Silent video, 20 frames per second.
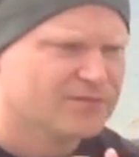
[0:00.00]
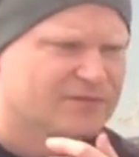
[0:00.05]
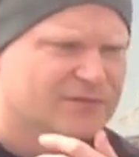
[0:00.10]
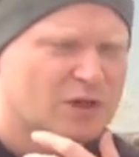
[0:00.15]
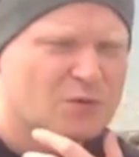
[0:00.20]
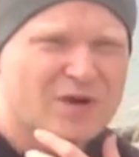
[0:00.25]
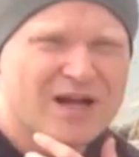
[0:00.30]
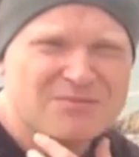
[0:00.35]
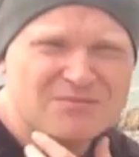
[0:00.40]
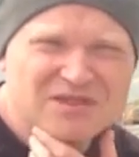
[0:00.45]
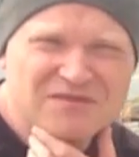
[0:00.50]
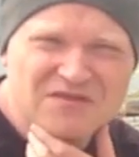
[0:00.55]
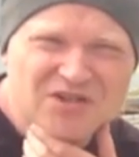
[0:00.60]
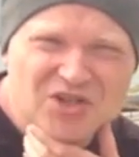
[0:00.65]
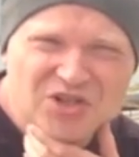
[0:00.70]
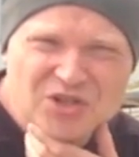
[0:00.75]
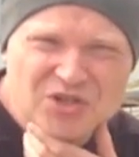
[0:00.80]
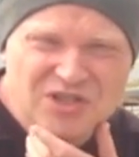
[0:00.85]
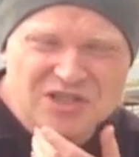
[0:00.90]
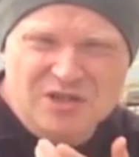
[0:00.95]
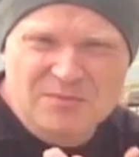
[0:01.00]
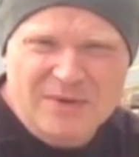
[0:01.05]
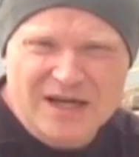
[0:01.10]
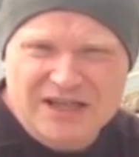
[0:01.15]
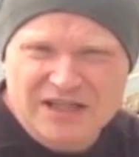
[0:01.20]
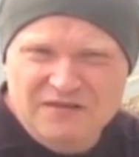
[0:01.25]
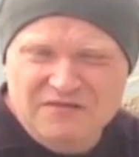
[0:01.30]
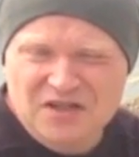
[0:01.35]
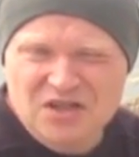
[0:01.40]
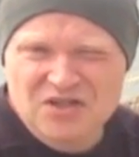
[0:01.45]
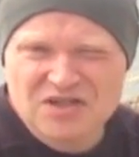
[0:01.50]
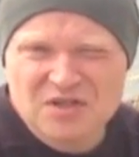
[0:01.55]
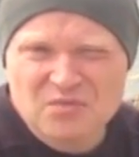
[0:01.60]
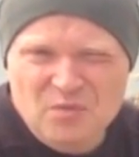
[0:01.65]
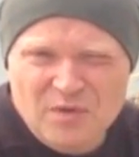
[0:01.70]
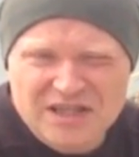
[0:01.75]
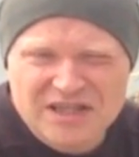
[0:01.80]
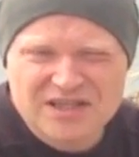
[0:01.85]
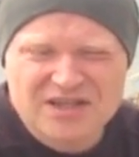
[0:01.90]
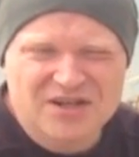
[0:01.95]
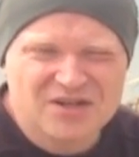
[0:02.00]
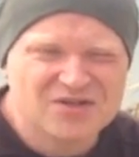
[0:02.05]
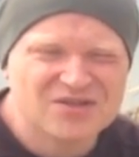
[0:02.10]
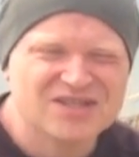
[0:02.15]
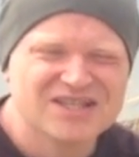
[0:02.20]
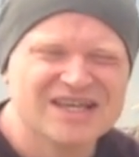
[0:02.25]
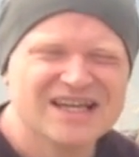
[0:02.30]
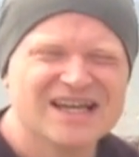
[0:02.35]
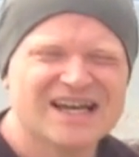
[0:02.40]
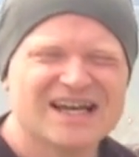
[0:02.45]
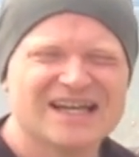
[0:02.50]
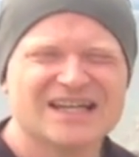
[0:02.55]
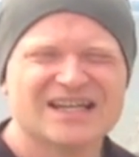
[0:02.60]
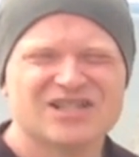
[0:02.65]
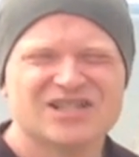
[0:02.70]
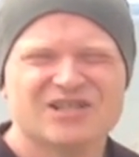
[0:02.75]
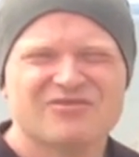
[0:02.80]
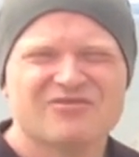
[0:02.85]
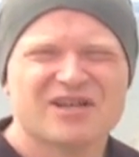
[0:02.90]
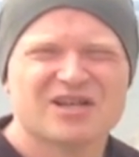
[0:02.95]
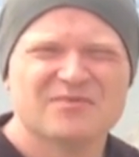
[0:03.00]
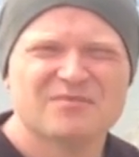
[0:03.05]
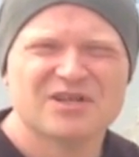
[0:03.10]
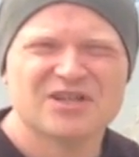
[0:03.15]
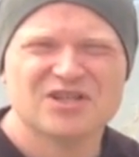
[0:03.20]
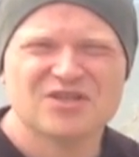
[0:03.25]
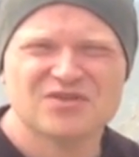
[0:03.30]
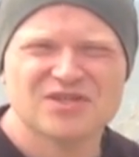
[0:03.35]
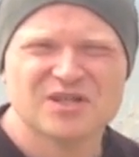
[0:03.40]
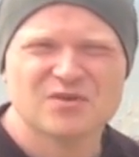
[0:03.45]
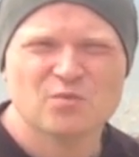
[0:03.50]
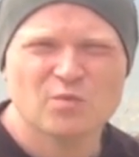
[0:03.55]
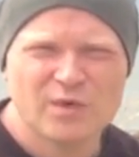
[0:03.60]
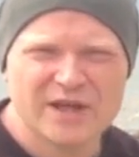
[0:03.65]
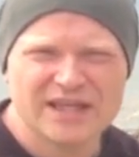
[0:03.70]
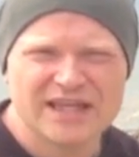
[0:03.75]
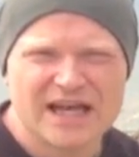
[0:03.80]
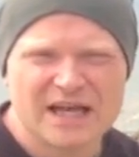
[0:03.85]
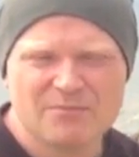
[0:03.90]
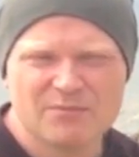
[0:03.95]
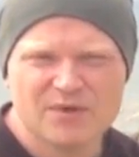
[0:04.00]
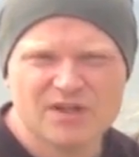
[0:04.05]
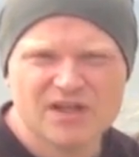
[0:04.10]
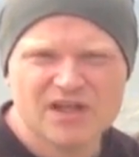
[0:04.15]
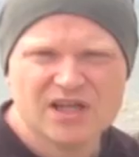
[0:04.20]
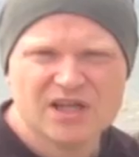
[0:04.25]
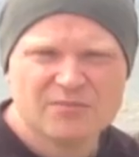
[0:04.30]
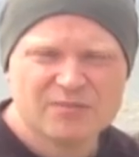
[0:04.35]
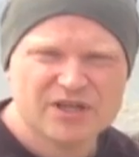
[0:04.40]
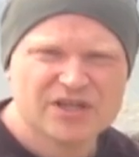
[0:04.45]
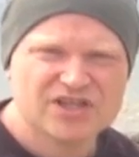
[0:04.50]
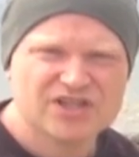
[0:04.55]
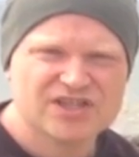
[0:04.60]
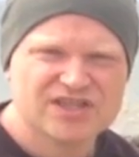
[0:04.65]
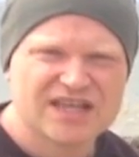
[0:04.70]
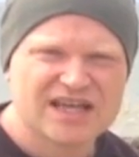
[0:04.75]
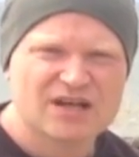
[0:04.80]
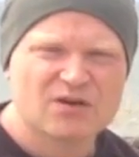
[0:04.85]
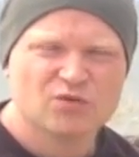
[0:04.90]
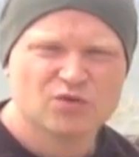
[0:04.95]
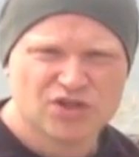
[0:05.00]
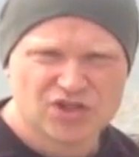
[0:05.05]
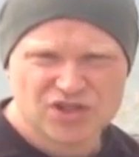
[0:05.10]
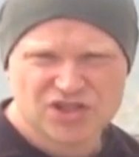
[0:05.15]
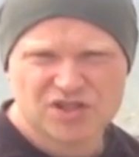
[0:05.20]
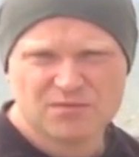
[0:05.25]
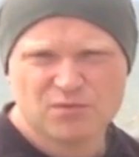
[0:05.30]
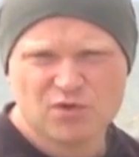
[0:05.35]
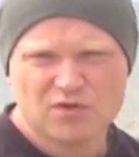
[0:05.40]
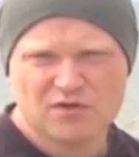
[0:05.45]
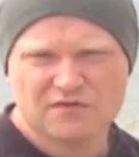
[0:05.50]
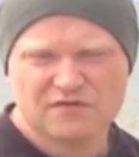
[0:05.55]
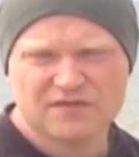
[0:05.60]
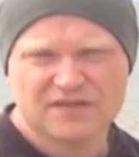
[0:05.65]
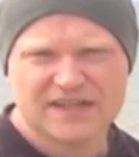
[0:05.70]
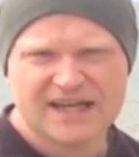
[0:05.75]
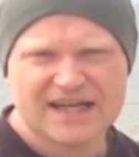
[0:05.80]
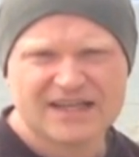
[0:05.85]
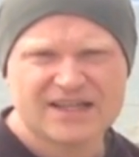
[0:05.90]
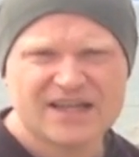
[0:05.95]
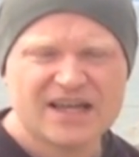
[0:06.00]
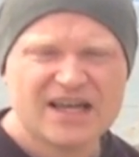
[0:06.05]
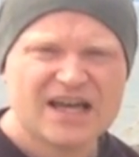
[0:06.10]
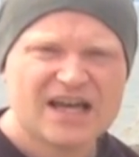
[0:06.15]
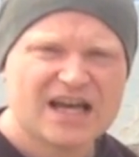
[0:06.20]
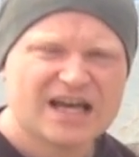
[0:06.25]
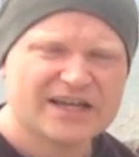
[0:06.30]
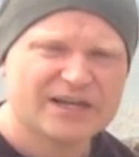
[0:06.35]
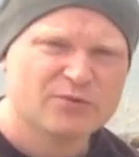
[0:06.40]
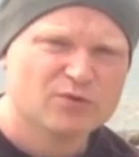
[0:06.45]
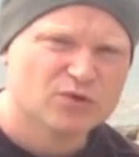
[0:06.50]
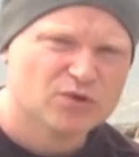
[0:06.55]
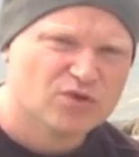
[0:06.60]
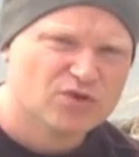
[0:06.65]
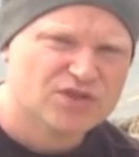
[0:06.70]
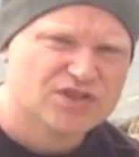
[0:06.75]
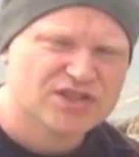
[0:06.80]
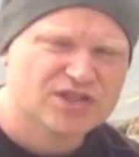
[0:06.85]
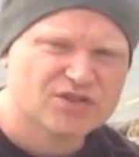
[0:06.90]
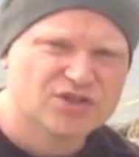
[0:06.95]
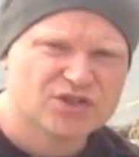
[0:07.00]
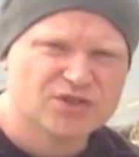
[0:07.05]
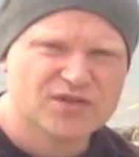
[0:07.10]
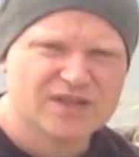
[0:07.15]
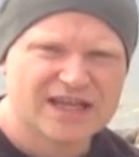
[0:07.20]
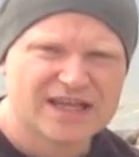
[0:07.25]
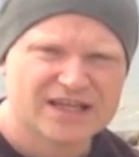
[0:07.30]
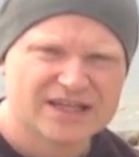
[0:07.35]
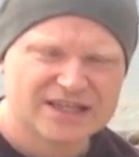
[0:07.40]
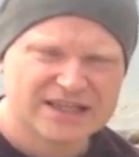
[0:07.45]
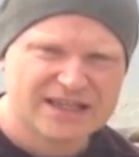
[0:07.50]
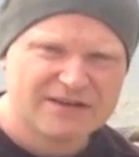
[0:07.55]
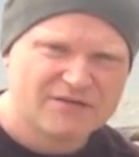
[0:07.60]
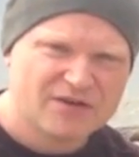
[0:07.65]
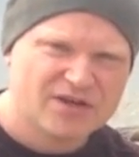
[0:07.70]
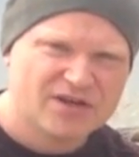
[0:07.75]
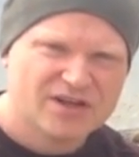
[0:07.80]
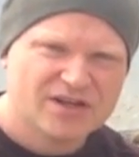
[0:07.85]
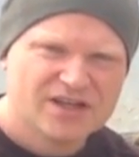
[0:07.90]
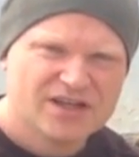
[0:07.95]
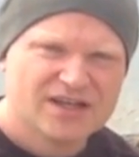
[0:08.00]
Now what happens if you're not using a Mac? If you're using Windows, I'd actually recommend using Winamp. because that does support FLAC, and it will also do that clever